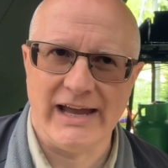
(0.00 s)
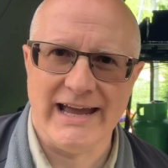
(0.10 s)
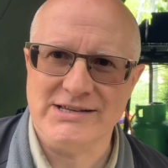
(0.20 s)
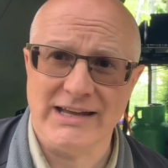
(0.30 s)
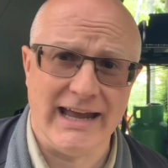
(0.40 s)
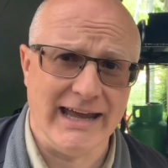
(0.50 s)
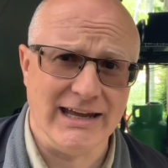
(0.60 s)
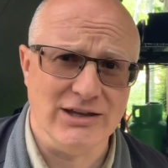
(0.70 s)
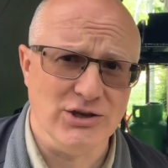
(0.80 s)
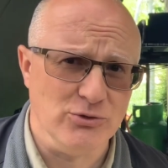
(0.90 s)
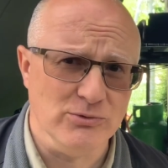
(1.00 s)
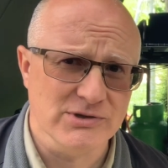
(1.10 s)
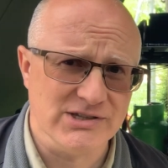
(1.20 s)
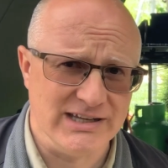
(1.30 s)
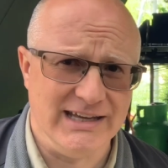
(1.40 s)

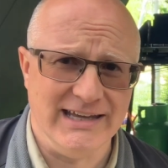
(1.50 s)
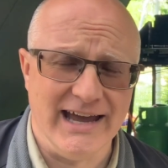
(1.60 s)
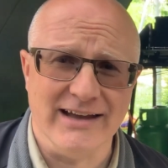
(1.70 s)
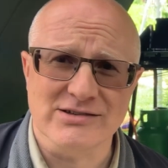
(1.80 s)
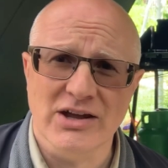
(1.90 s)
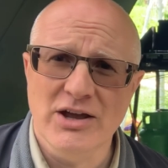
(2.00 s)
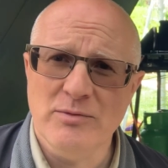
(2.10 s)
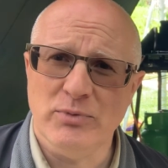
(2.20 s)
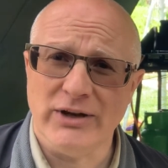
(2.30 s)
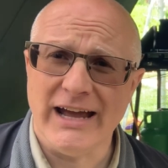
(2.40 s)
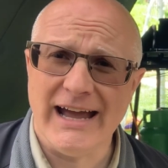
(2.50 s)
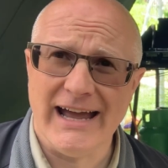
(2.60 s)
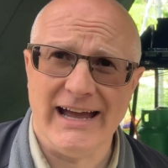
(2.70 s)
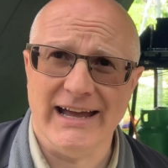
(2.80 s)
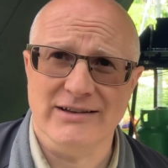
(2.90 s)
S-A-U-C-E-S, but
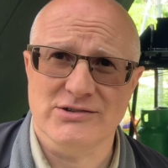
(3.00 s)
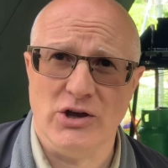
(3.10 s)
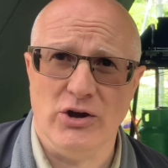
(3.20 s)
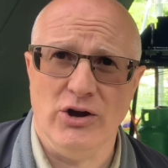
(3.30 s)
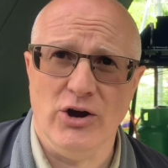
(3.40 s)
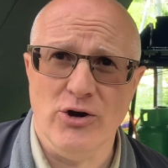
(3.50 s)
S-O-U-R-C-E-S,